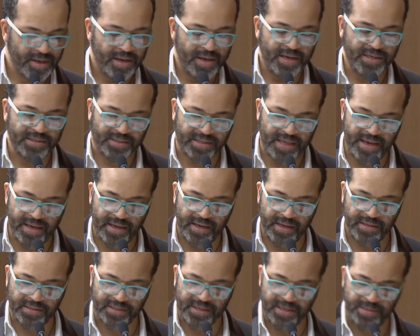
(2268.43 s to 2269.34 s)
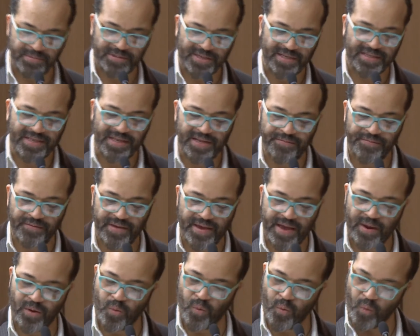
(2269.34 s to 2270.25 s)
His thinking seems to
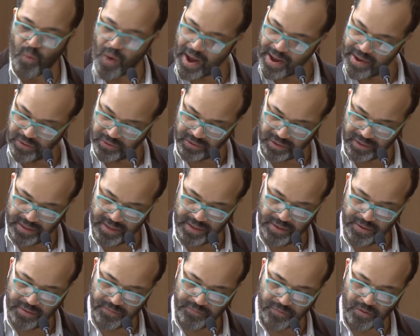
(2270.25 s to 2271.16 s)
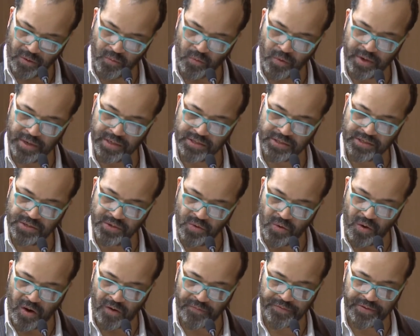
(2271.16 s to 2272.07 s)
deviate wildly from what is
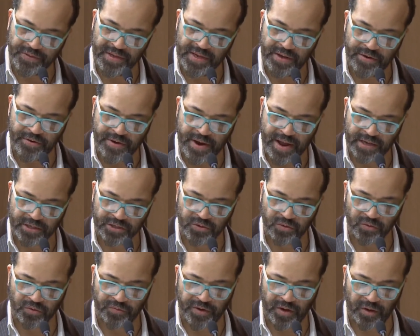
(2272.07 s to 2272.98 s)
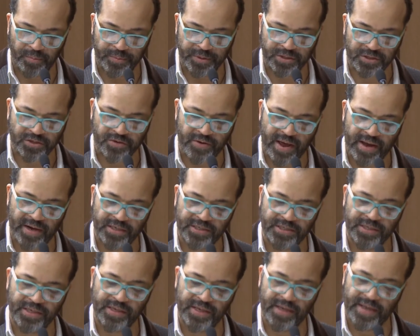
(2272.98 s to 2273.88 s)
too often the international development
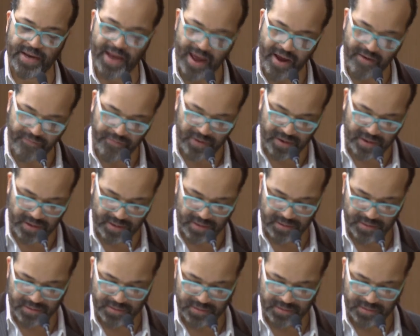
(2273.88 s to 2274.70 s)
strategy in Africa.